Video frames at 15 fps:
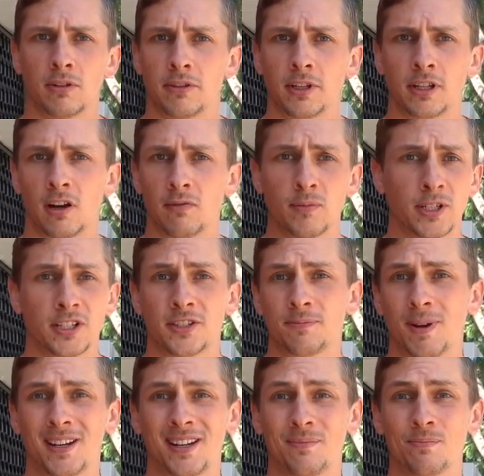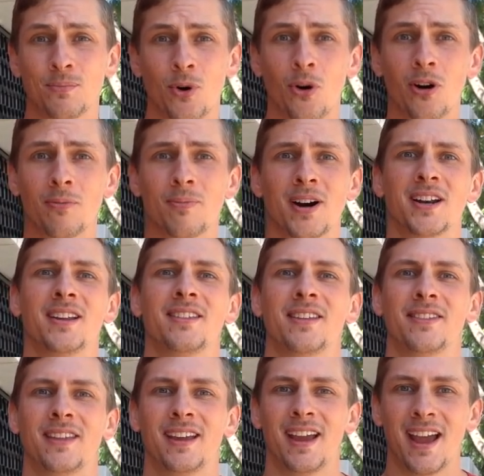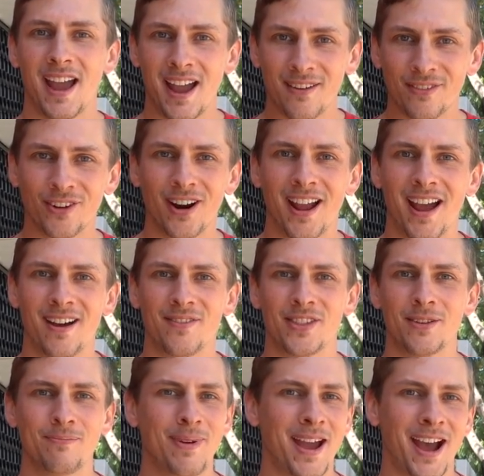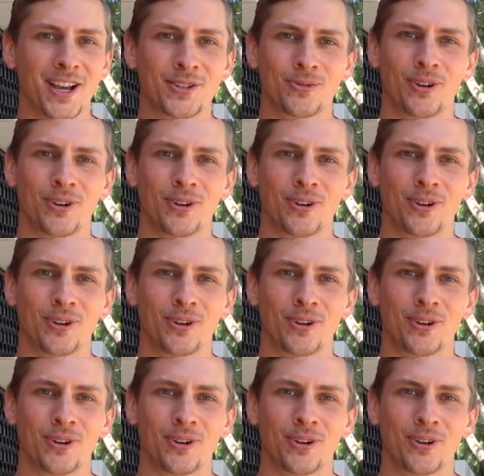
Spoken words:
The government is spending more money than they ever have in the past,